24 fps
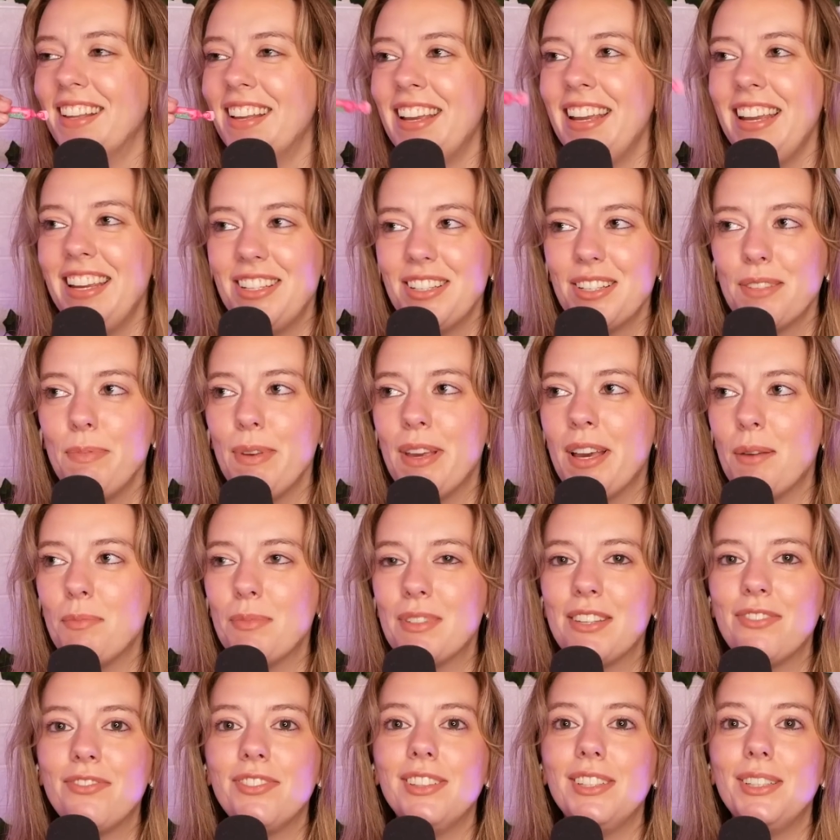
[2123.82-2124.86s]
He just
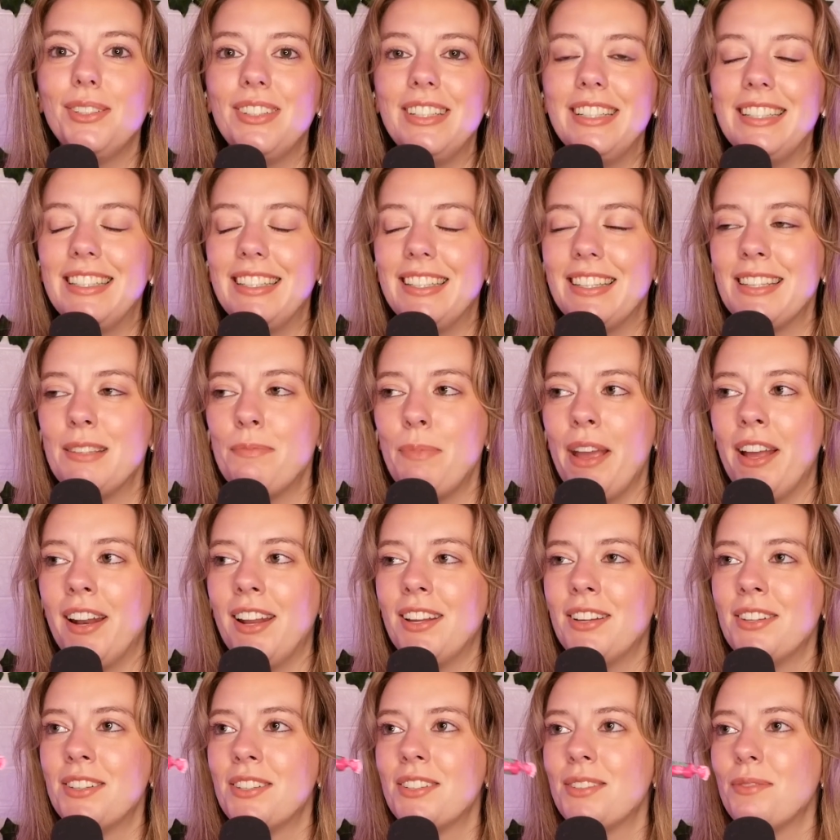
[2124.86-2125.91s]
becomes fluent in
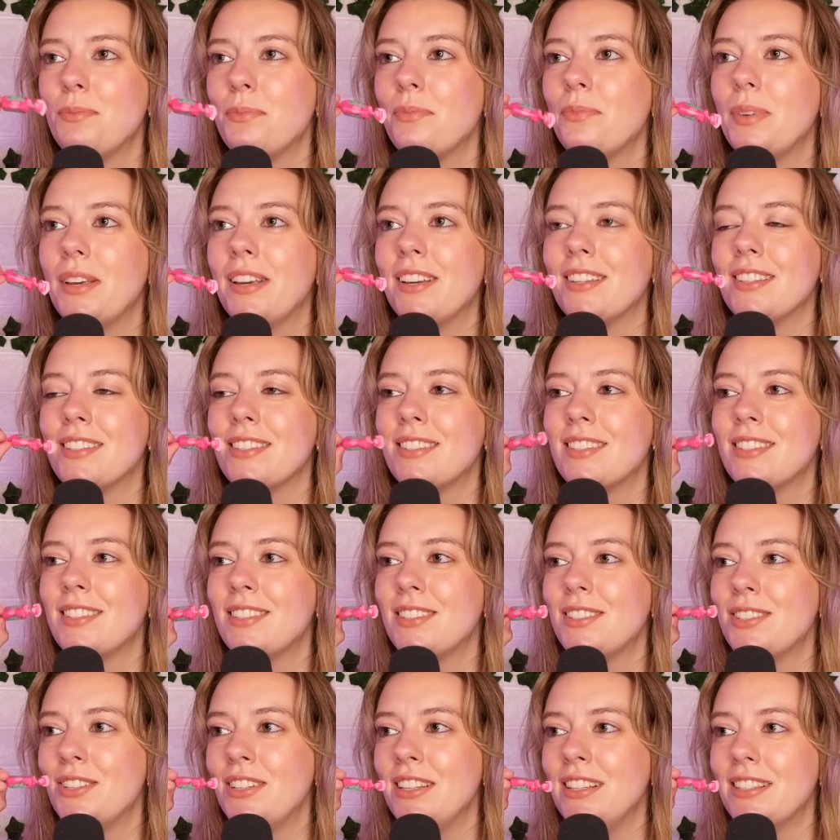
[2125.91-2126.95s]
Spanish
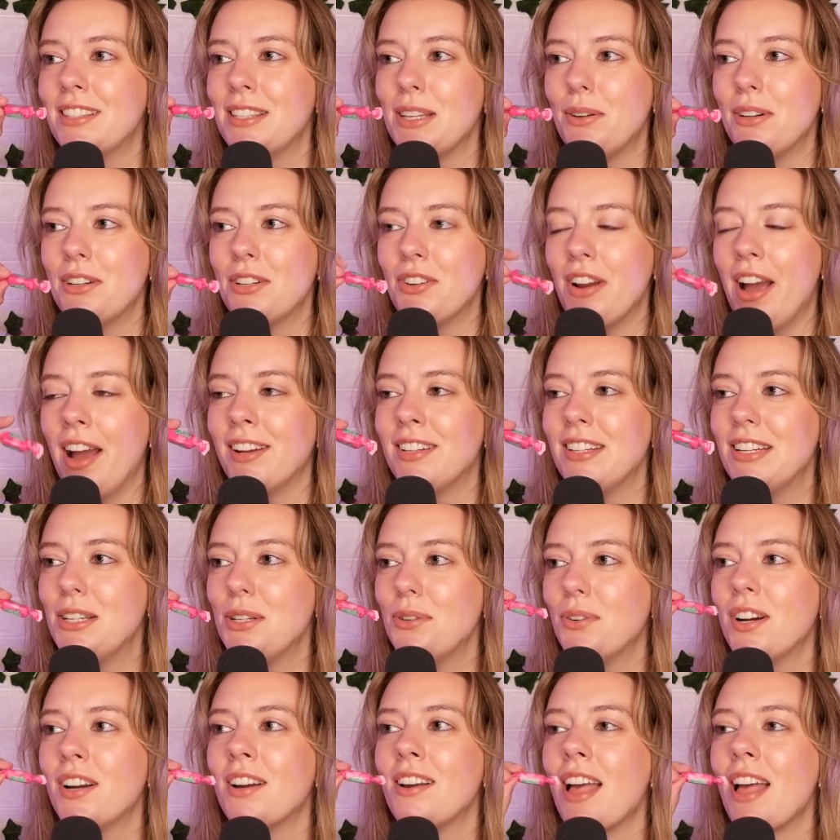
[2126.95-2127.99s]
because he's so attracted to her.